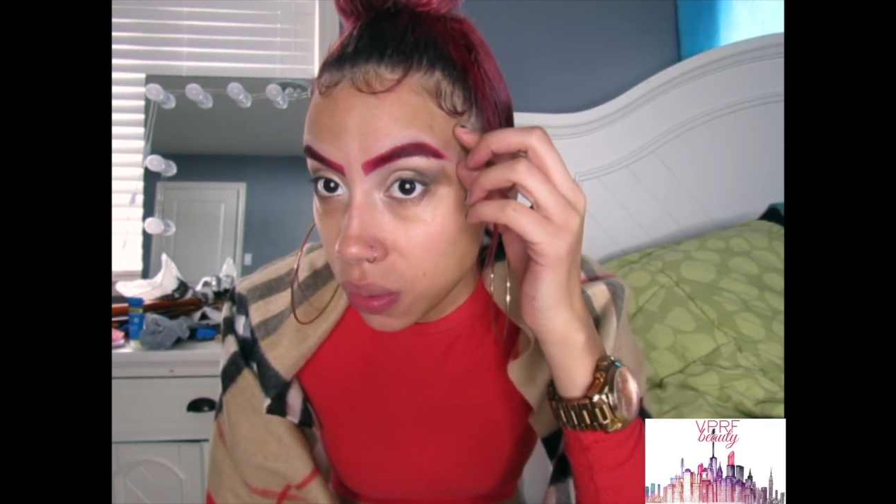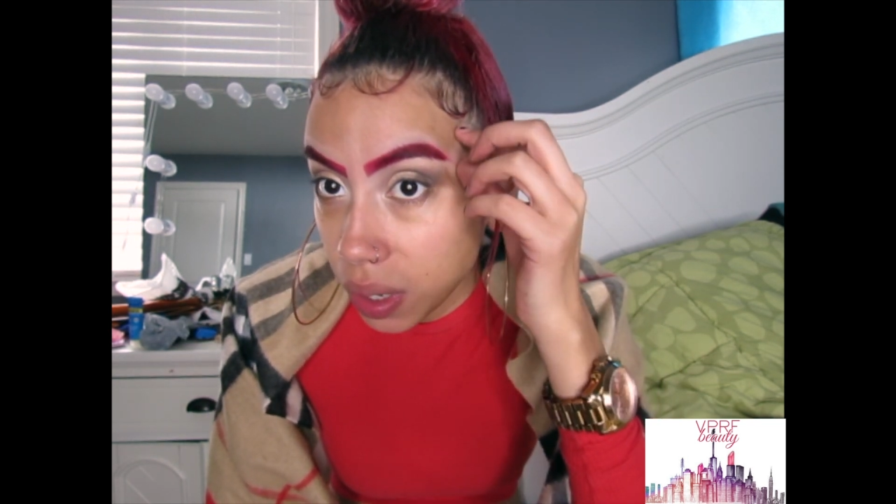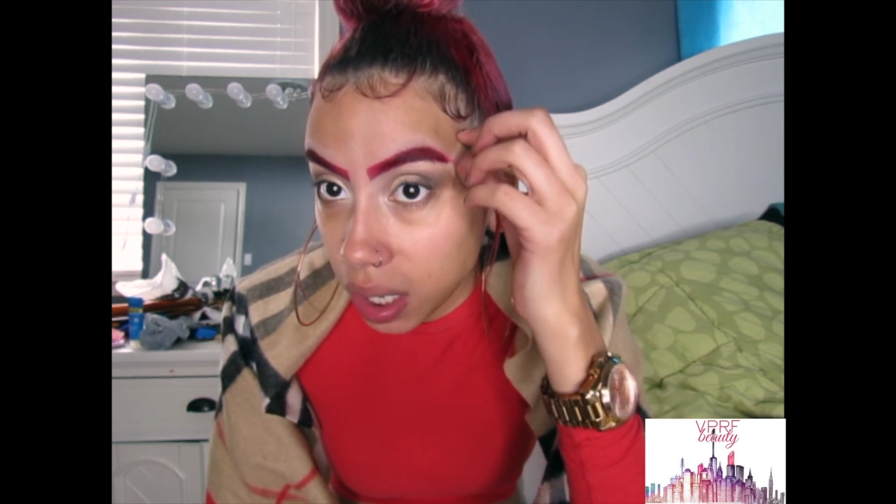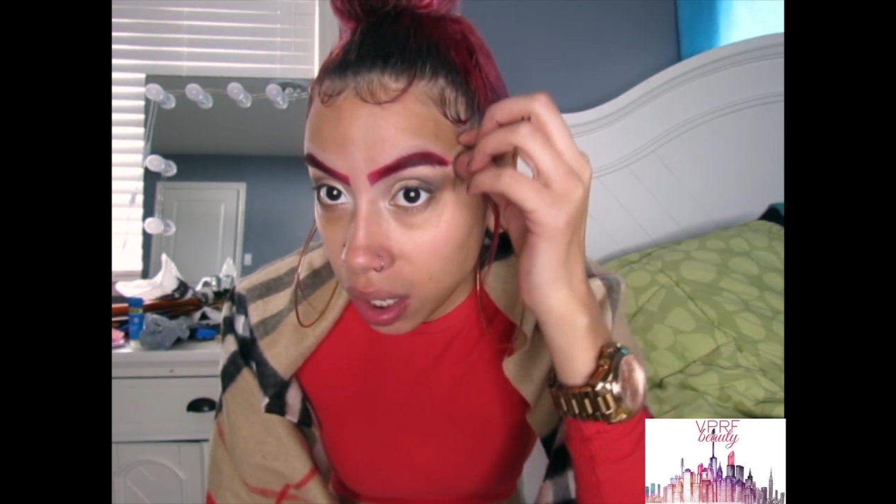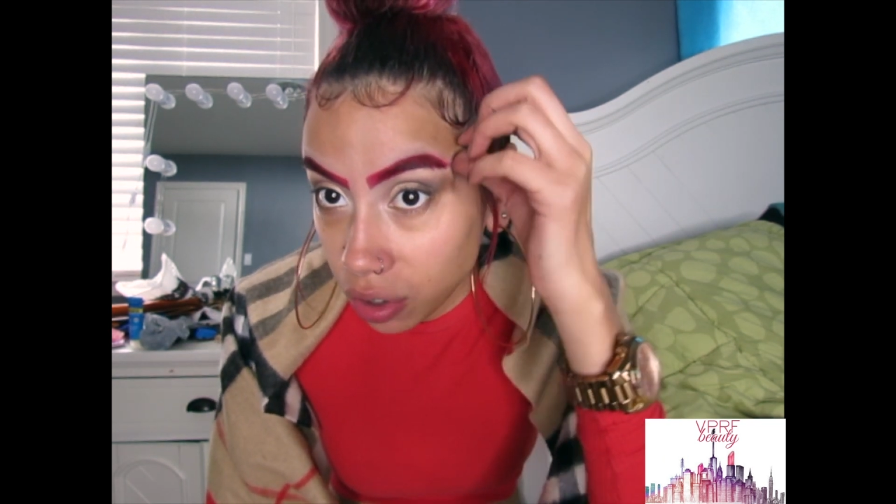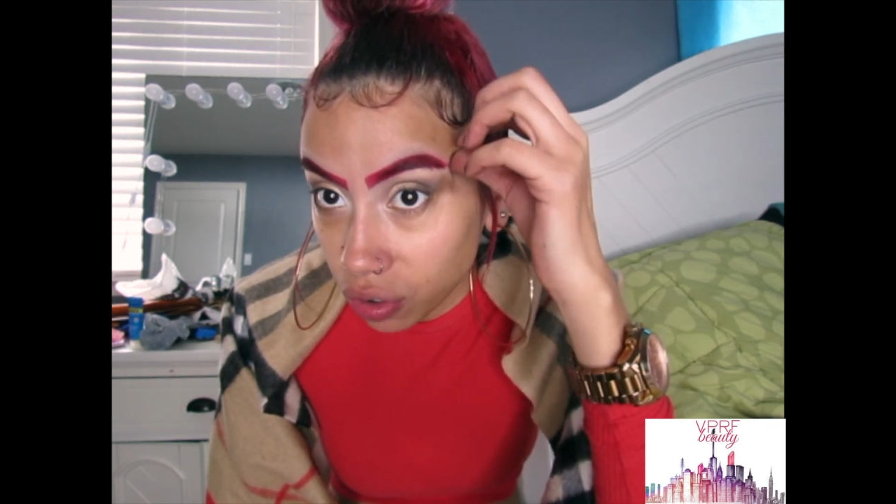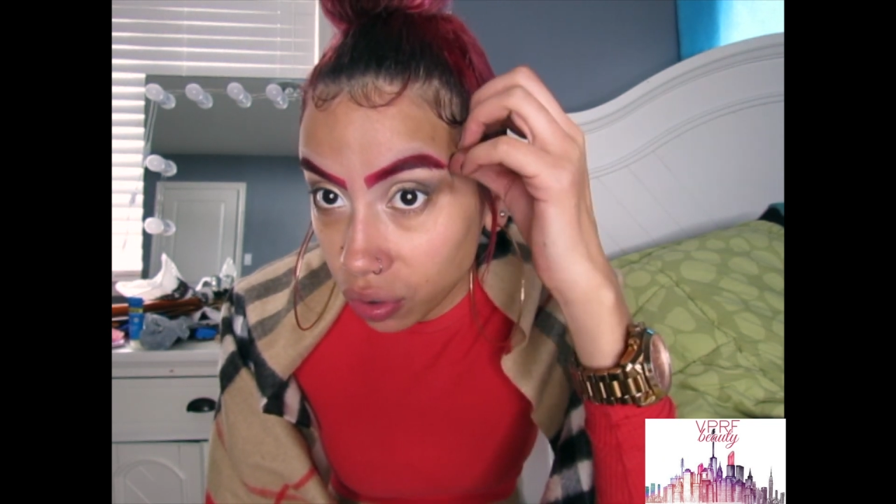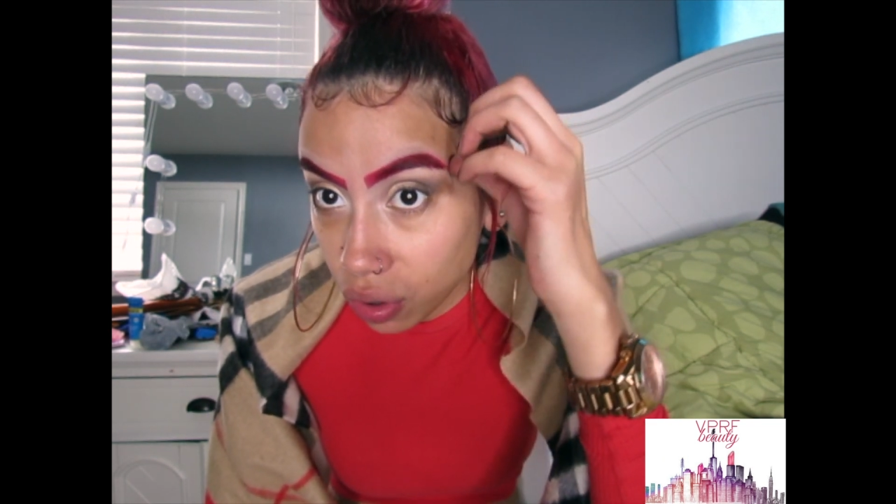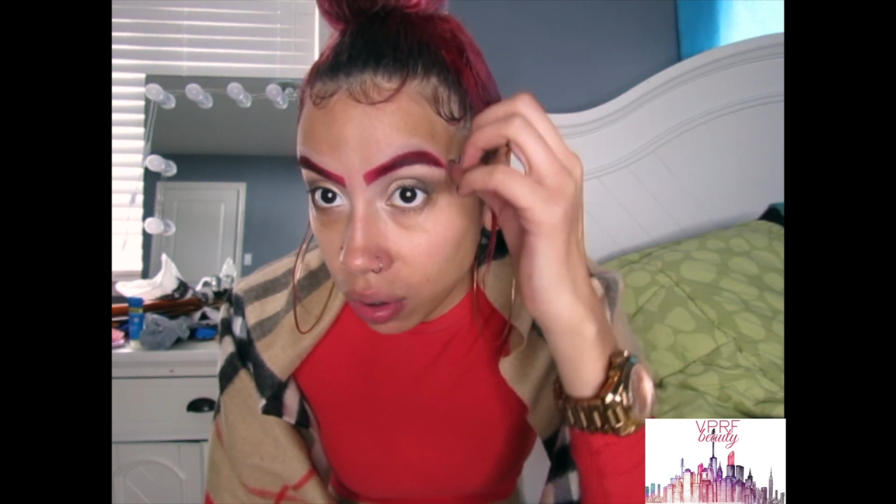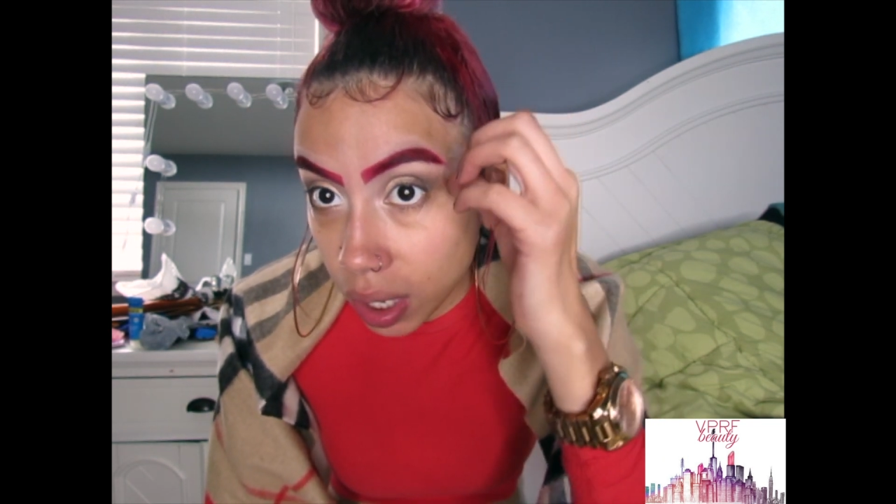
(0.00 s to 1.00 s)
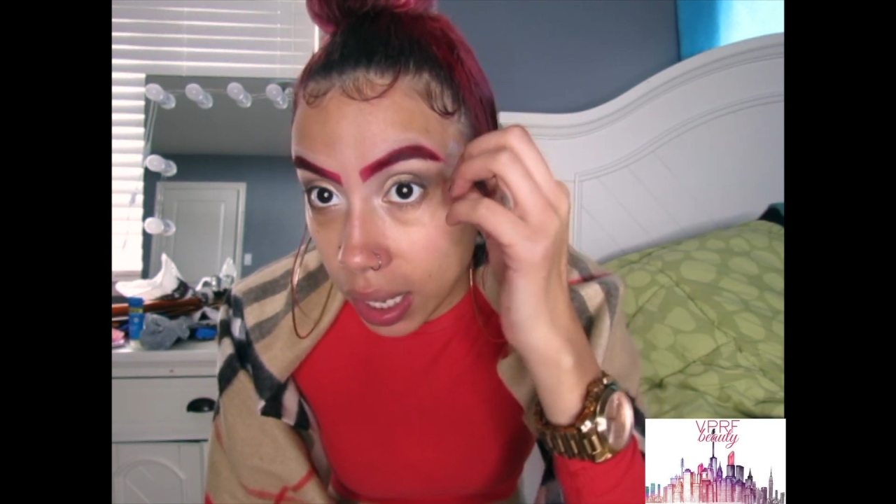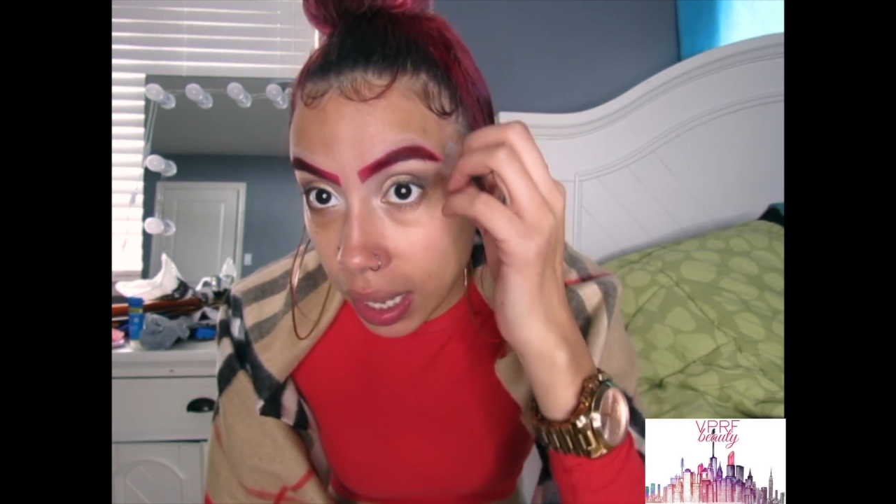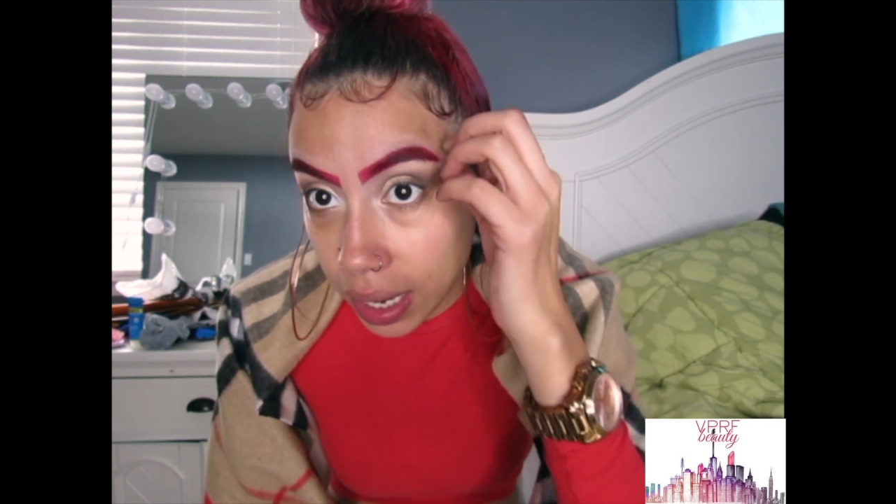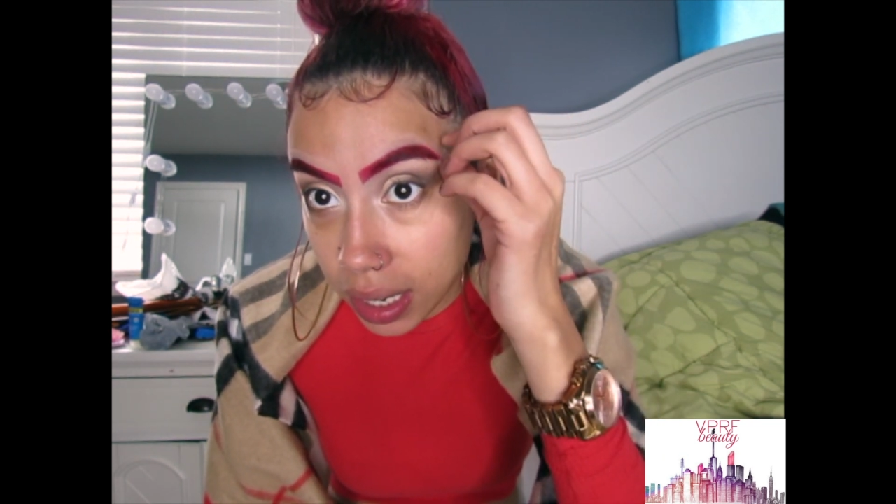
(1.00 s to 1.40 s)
we can just go ahead